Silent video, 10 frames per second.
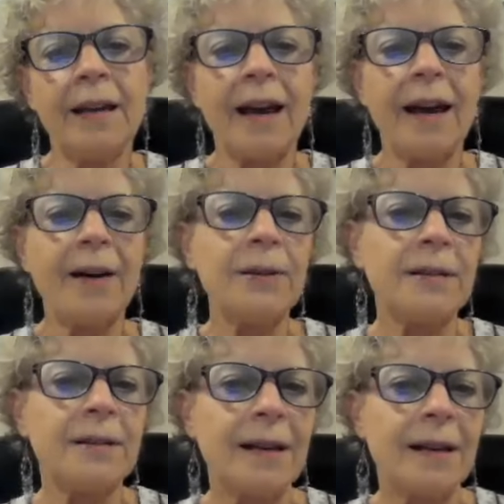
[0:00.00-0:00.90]
how
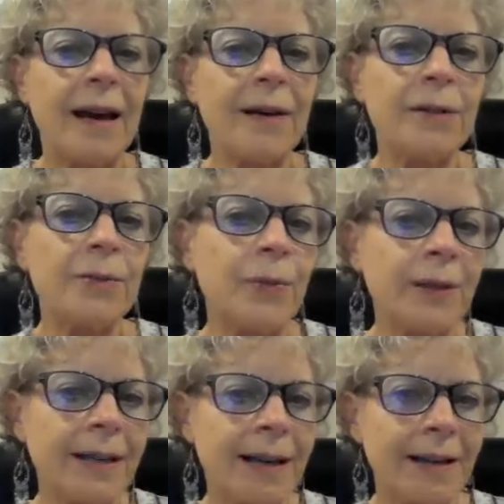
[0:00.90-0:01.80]
does
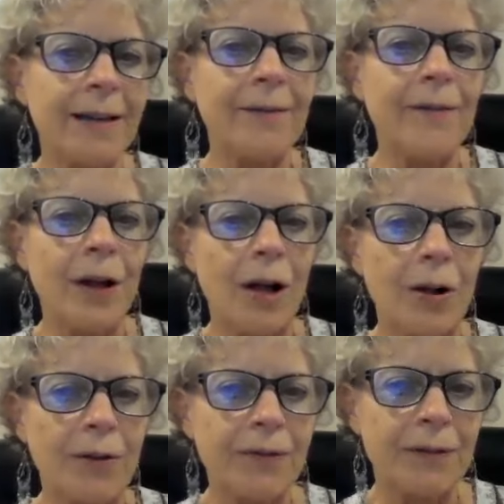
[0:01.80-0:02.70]
one get
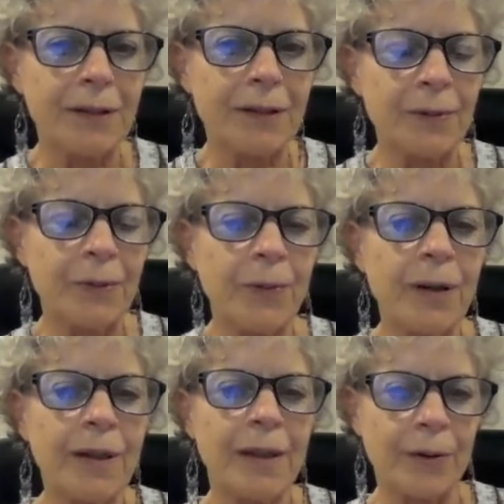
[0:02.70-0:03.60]
involved
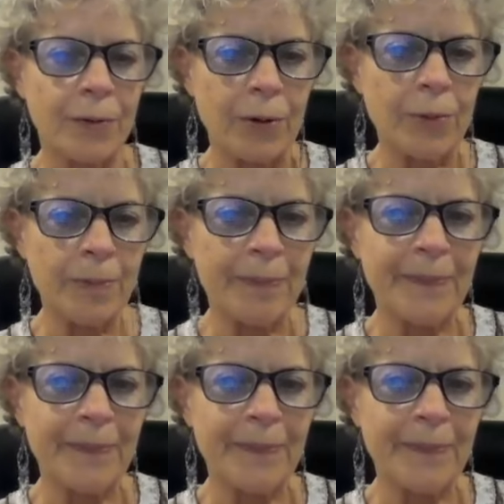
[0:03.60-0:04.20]
with the group?